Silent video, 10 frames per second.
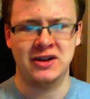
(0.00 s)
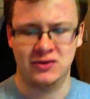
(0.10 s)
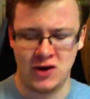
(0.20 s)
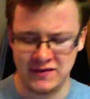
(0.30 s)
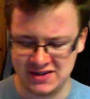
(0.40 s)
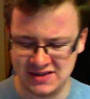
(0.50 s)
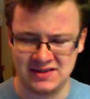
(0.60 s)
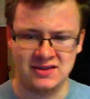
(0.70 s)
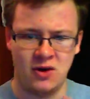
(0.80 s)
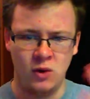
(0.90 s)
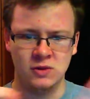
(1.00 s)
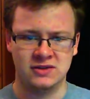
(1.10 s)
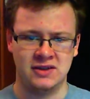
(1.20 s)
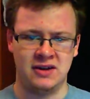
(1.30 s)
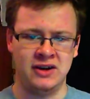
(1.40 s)
crevices and holes
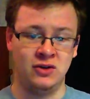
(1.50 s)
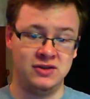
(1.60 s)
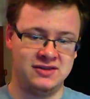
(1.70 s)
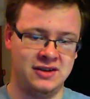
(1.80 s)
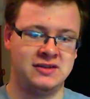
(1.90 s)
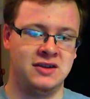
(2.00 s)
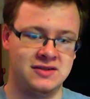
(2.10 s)
that I know it's because